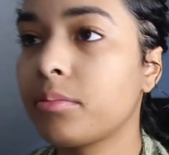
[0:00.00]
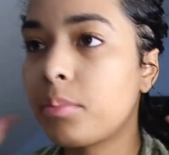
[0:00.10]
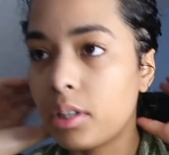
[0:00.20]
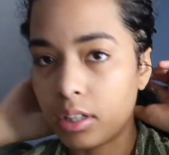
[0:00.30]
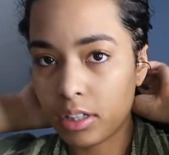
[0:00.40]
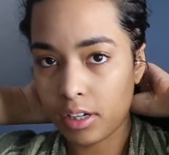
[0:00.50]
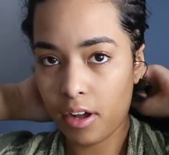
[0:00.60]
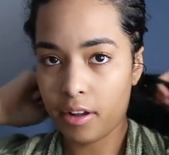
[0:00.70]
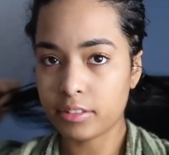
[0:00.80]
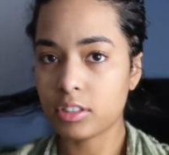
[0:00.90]
put
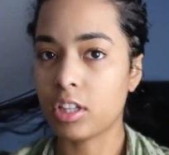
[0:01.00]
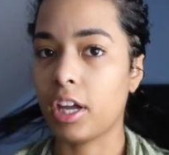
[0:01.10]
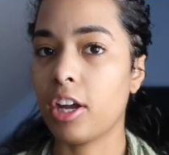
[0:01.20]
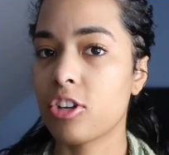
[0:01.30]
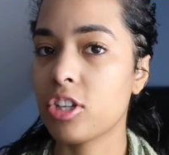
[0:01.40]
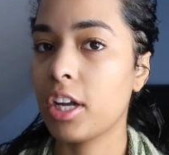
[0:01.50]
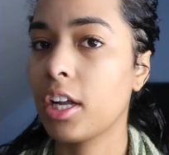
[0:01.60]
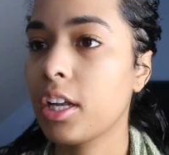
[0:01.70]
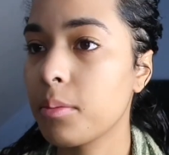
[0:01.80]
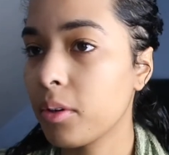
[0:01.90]
the hair shine
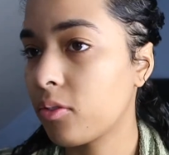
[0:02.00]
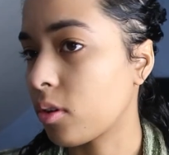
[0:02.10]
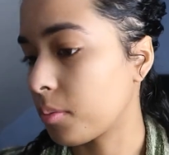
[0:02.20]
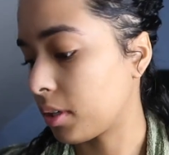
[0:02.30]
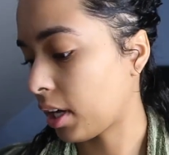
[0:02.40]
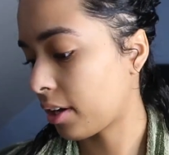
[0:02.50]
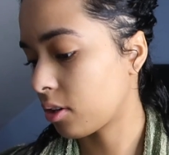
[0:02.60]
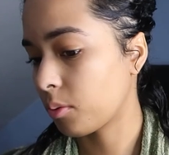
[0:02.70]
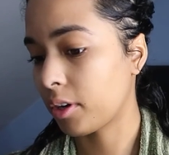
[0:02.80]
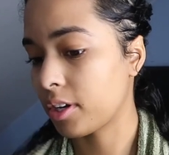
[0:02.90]
on it before, but I don't
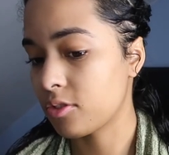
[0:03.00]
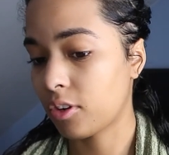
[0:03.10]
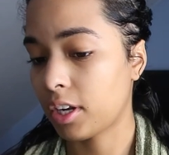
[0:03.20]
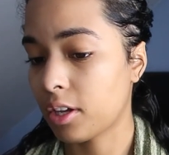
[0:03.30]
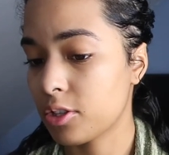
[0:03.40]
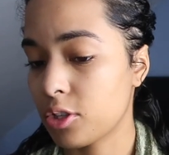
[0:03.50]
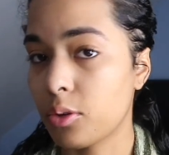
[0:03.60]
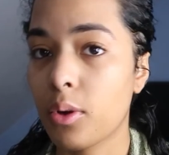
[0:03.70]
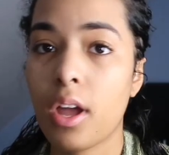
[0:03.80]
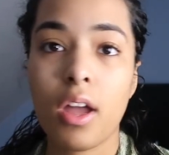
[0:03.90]
know where it is right now,
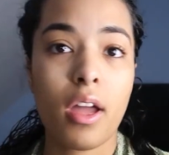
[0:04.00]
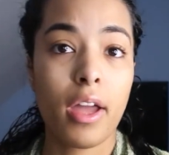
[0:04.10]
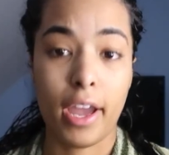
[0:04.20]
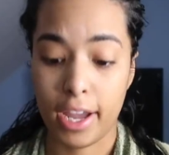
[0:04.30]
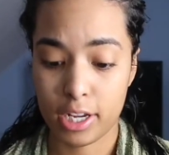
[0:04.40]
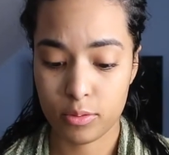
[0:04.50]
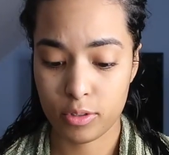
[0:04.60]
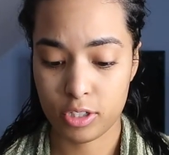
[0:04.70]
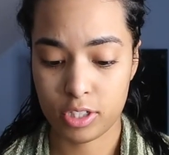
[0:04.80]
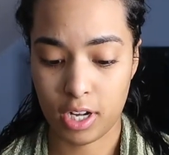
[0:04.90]
so I guess
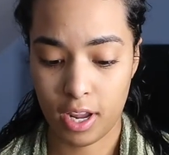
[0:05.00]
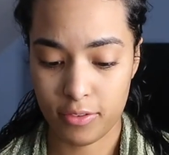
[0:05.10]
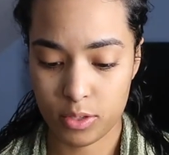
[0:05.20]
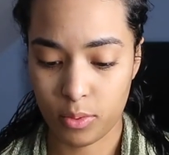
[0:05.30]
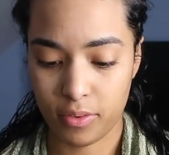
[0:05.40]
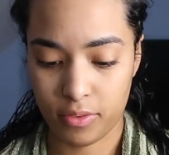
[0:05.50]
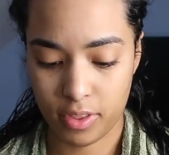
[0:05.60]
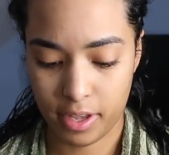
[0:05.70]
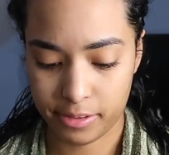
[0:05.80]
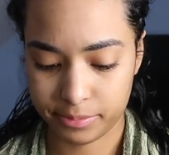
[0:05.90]
we're just gonna have to wait for
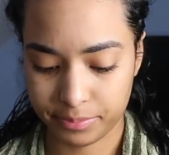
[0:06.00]
that.